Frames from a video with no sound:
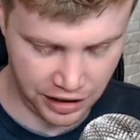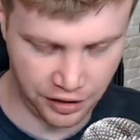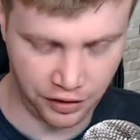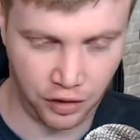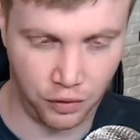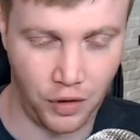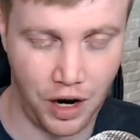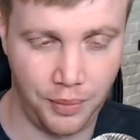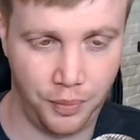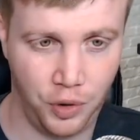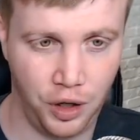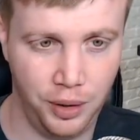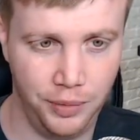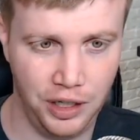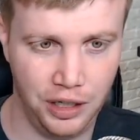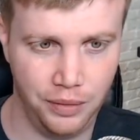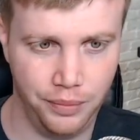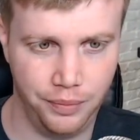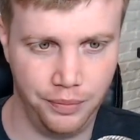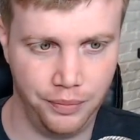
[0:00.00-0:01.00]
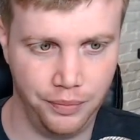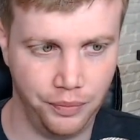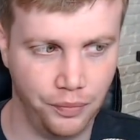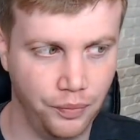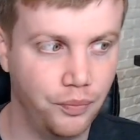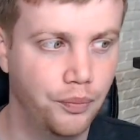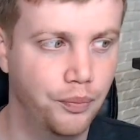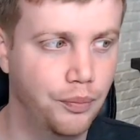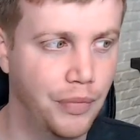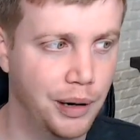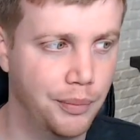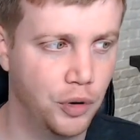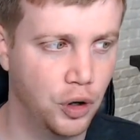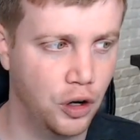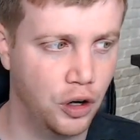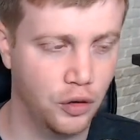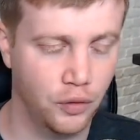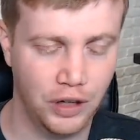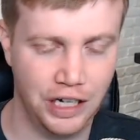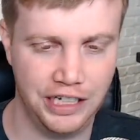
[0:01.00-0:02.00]
a Threat Premium member
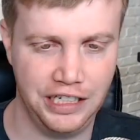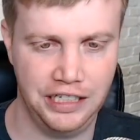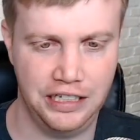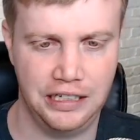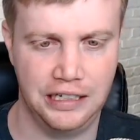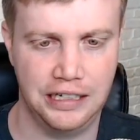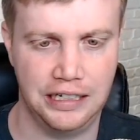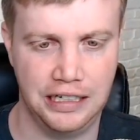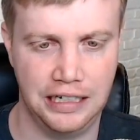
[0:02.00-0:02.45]
already,